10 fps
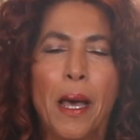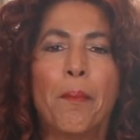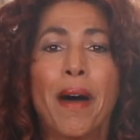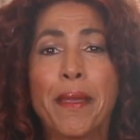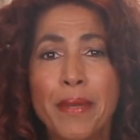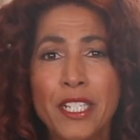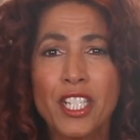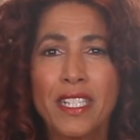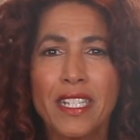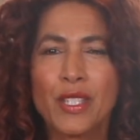My
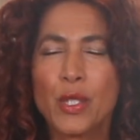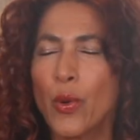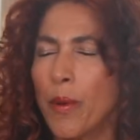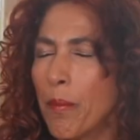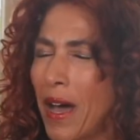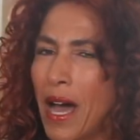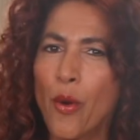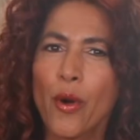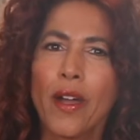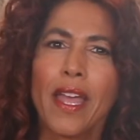mission is to
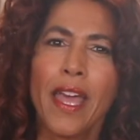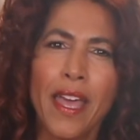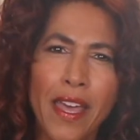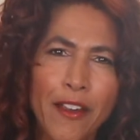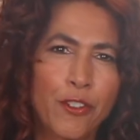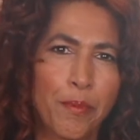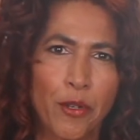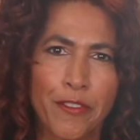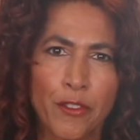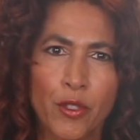empower every
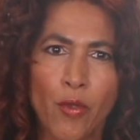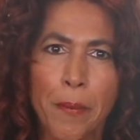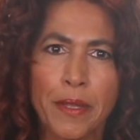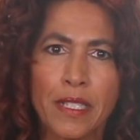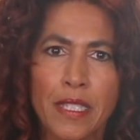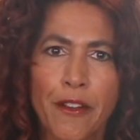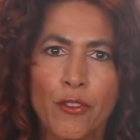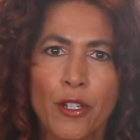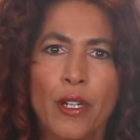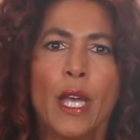peripheral neuropathy
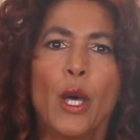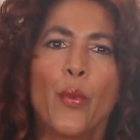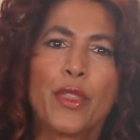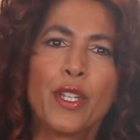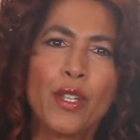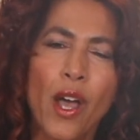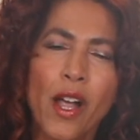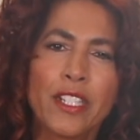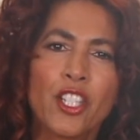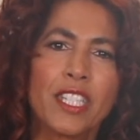sufferer with the
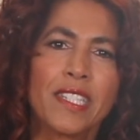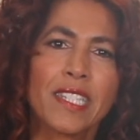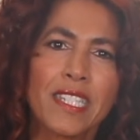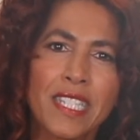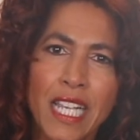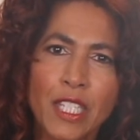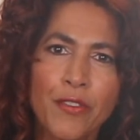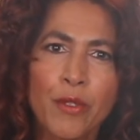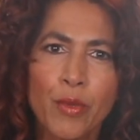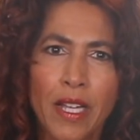knowledge to
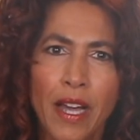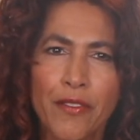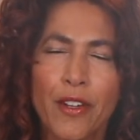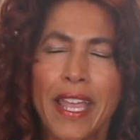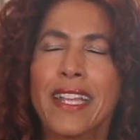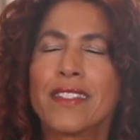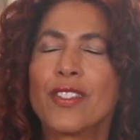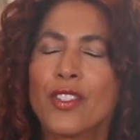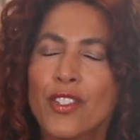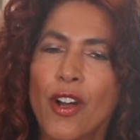successfully recover and
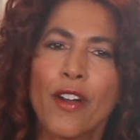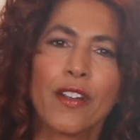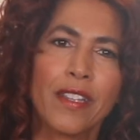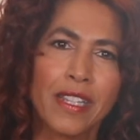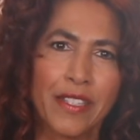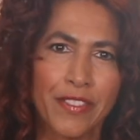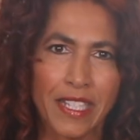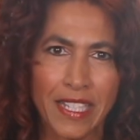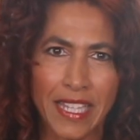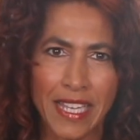start
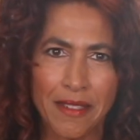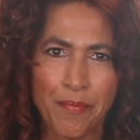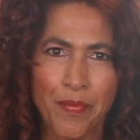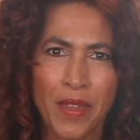living again.